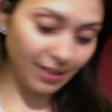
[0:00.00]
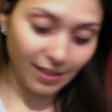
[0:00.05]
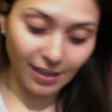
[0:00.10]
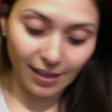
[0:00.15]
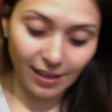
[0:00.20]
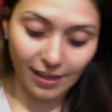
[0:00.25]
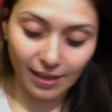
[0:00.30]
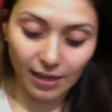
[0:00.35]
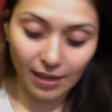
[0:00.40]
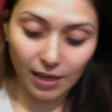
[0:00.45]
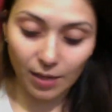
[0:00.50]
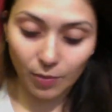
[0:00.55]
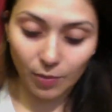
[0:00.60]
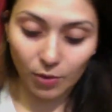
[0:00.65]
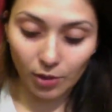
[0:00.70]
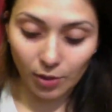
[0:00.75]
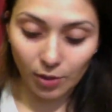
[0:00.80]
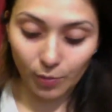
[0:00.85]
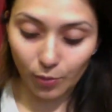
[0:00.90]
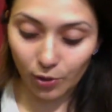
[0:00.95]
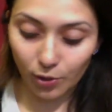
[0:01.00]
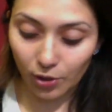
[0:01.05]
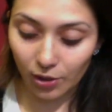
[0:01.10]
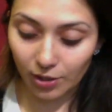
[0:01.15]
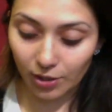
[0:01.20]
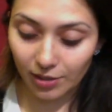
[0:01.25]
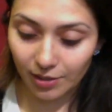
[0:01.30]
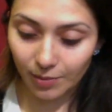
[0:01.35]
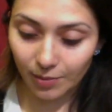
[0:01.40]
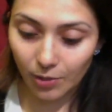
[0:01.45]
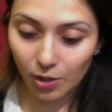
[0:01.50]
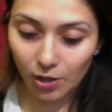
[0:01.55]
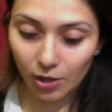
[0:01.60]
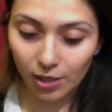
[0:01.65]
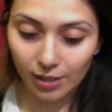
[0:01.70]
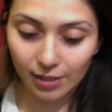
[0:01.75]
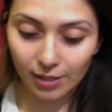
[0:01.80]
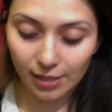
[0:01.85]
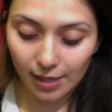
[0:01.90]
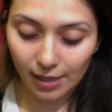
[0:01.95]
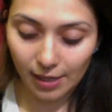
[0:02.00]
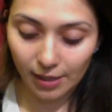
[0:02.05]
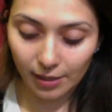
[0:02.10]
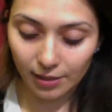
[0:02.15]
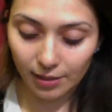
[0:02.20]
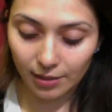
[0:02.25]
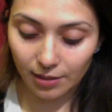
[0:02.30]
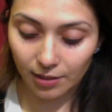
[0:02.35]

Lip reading: and I'm going to put on some contacts,